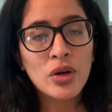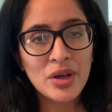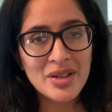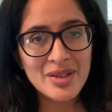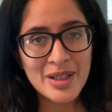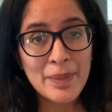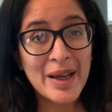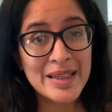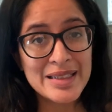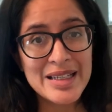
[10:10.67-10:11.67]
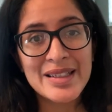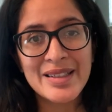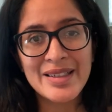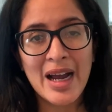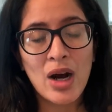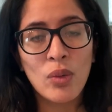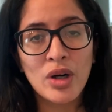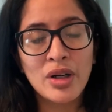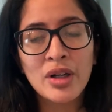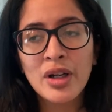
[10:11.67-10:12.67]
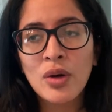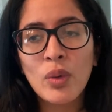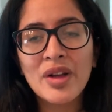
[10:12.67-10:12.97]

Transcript: going to sleep at a decent hour